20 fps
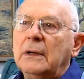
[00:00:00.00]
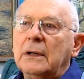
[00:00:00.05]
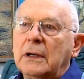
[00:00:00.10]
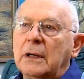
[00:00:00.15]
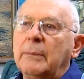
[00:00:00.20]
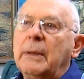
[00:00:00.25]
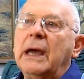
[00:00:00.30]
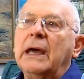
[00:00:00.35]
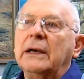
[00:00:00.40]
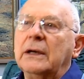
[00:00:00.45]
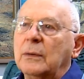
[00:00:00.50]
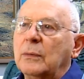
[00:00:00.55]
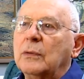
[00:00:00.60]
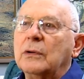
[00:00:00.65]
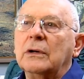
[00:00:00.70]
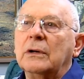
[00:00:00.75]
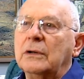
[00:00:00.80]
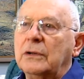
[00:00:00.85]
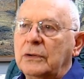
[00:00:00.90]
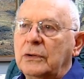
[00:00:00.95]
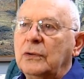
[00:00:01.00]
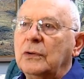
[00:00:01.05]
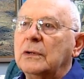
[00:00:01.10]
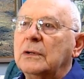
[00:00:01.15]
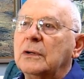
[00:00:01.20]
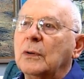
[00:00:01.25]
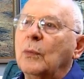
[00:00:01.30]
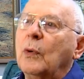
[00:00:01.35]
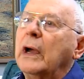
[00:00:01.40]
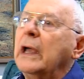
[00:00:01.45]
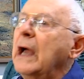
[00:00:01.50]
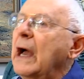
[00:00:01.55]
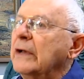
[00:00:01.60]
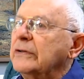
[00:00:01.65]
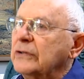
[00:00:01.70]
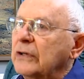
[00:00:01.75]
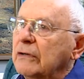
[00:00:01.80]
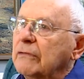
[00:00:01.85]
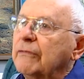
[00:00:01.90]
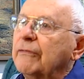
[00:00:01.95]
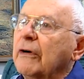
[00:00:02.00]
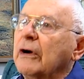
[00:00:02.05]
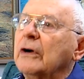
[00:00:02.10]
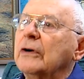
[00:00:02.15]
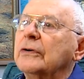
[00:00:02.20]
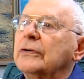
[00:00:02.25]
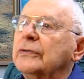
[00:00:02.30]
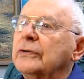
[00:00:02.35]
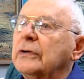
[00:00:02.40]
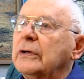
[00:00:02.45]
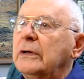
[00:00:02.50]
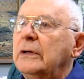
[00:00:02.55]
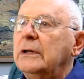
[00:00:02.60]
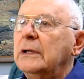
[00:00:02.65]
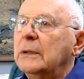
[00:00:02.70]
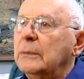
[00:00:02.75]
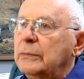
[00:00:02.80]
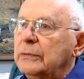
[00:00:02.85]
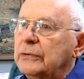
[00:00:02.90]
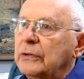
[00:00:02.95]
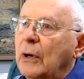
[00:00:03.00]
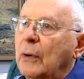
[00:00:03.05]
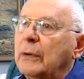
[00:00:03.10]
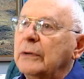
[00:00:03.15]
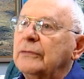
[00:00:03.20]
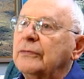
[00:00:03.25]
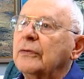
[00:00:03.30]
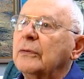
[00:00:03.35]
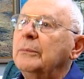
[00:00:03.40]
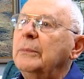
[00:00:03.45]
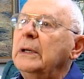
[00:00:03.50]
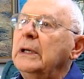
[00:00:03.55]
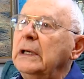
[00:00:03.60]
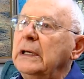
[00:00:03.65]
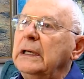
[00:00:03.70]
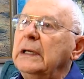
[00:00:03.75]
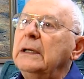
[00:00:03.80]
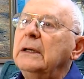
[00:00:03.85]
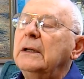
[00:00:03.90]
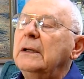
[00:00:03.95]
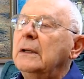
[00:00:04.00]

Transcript: commander, we're going to do it the way I said first. It was always for me,